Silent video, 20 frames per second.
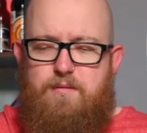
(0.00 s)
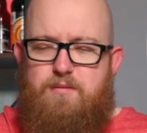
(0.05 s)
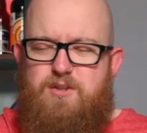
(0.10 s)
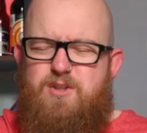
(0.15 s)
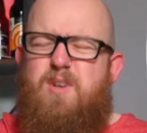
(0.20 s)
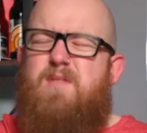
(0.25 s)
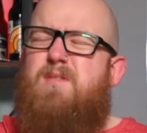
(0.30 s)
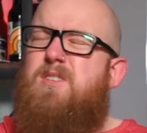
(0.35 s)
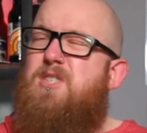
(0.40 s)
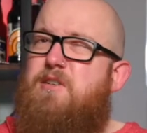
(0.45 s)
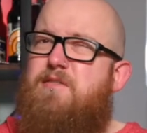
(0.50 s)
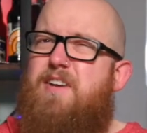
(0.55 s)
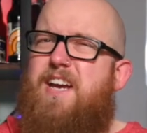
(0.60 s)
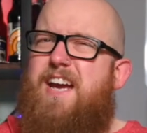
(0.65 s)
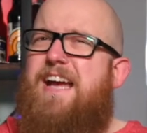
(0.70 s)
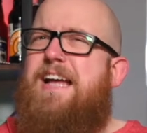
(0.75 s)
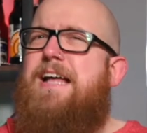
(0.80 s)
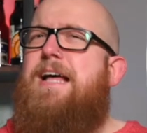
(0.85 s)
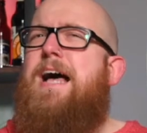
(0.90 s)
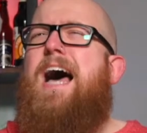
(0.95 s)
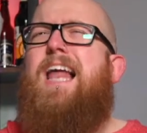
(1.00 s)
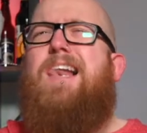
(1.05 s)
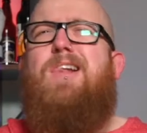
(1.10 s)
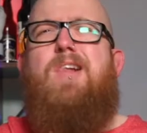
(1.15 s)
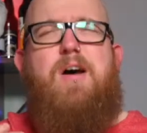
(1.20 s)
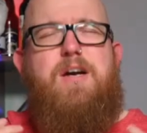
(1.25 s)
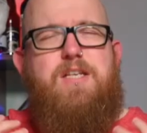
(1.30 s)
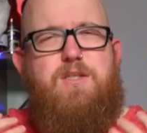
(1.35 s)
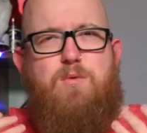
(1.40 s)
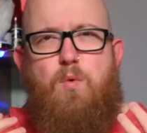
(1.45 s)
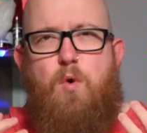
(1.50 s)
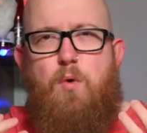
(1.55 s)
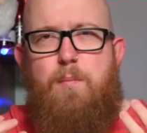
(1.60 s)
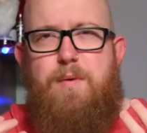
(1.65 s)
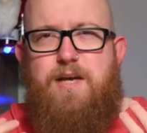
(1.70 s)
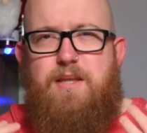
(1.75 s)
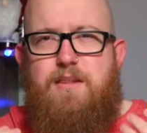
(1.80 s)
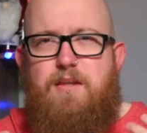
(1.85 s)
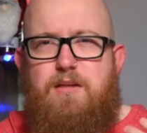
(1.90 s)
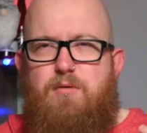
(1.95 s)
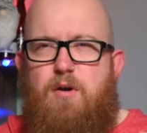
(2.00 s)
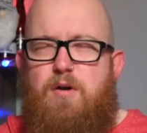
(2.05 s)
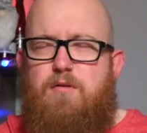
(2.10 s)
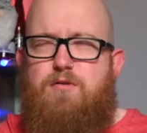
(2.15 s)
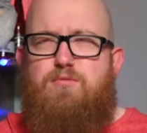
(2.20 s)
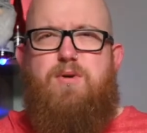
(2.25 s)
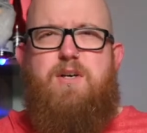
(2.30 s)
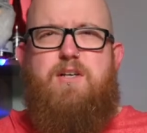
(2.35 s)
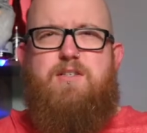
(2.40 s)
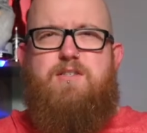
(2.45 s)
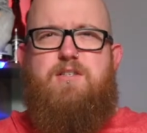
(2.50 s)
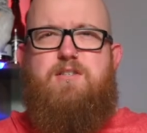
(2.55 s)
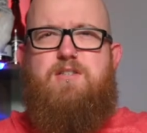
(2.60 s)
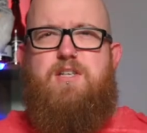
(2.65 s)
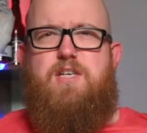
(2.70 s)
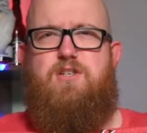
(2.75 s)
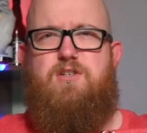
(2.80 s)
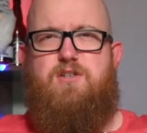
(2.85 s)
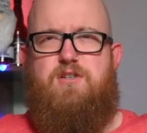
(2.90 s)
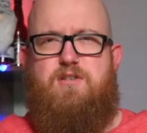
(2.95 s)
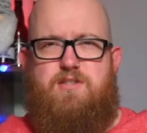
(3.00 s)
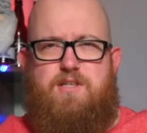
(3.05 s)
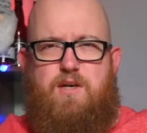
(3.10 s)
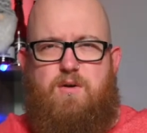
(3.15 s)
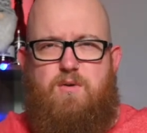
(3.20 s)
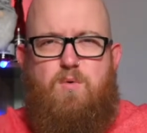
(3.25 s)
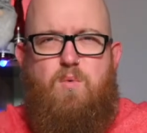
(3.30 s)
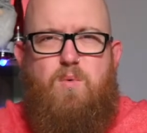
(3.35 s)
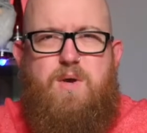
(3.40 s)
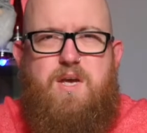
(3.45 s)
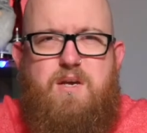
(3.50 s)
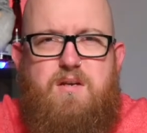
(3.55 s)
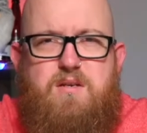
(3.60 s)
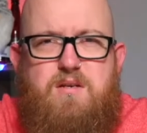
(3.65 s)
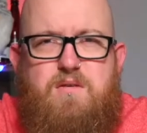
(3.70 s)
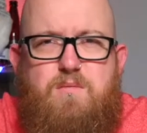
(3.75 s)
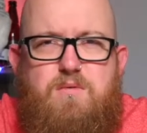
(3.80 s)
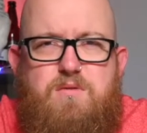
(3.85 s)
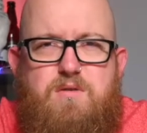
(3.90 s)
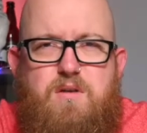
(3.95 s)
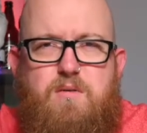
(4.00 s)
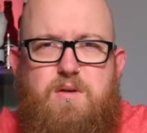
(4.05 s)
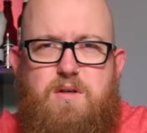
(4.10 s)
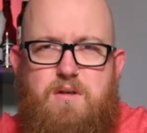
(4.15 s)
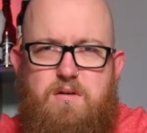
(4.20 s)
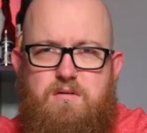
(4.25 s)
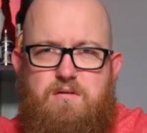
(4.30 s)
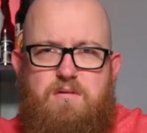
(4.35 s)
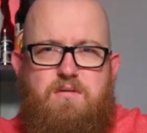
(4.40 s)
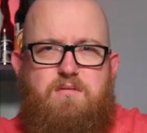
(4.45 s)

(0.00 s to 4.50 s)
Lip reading: It's not even severe, a light warming in the throat. I just realised this t-shirt's set all weird. What's going on?